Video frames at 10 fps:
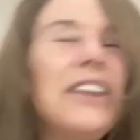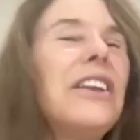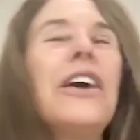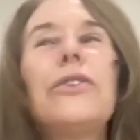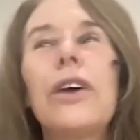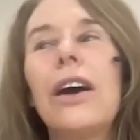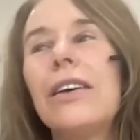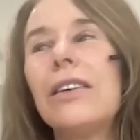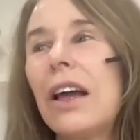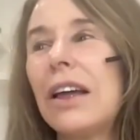No, look,
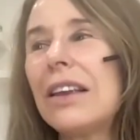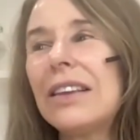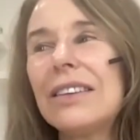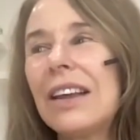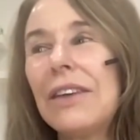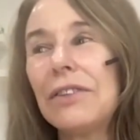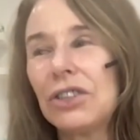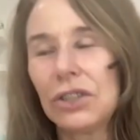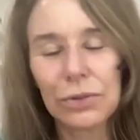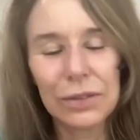
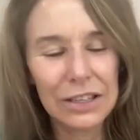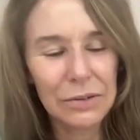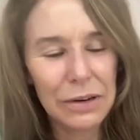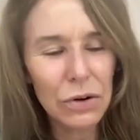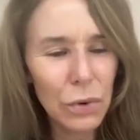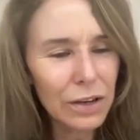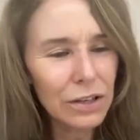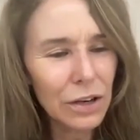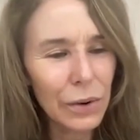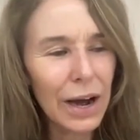even Jill said to me, you work
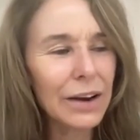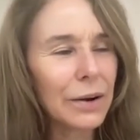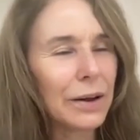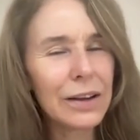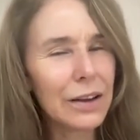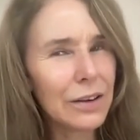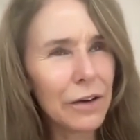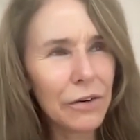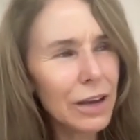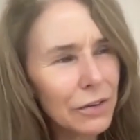so hard. And I'm like,
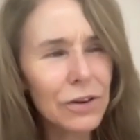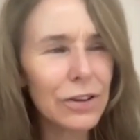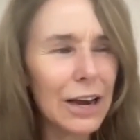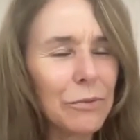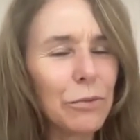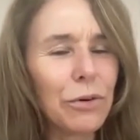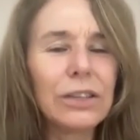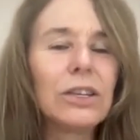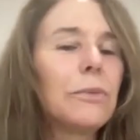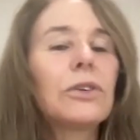have I given you that
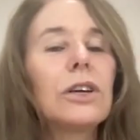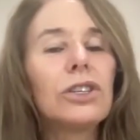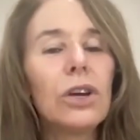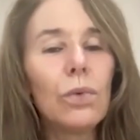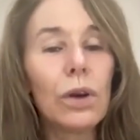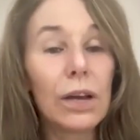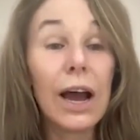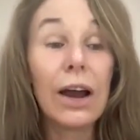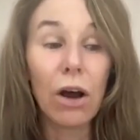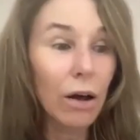impression? Because I don't work
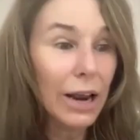hard.